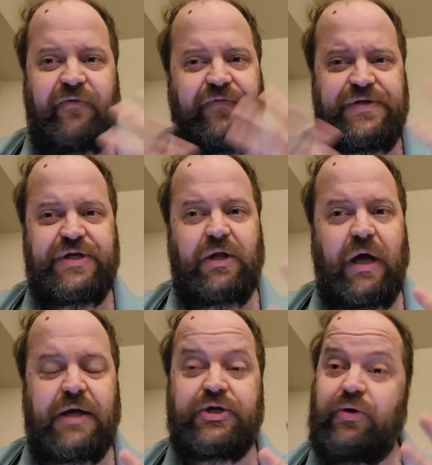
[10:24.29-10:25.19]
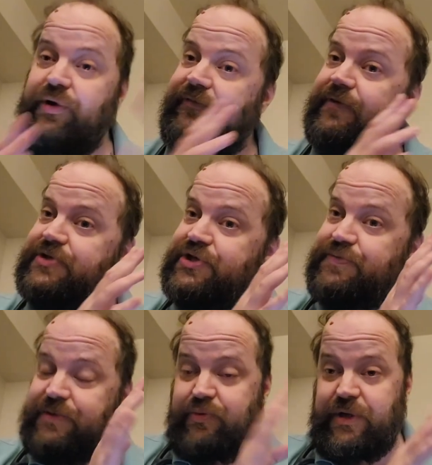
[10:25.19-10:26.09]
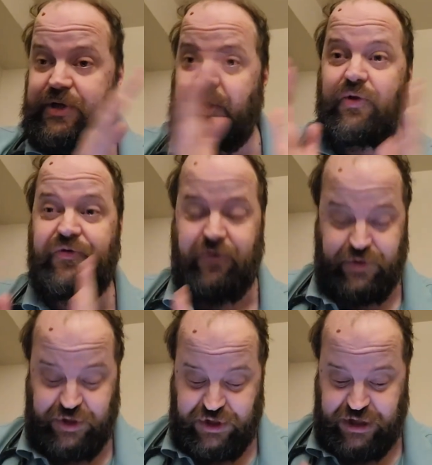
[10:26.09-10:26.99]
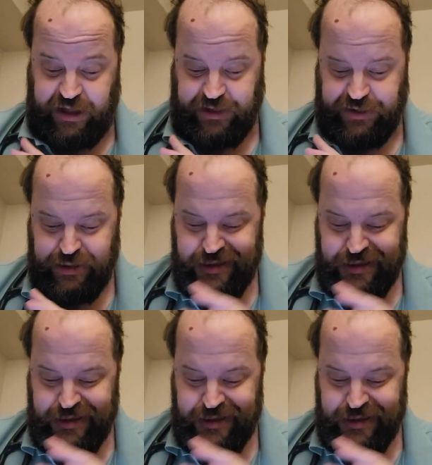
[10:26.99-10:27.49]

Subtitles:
and physiological differences between adults versus kids.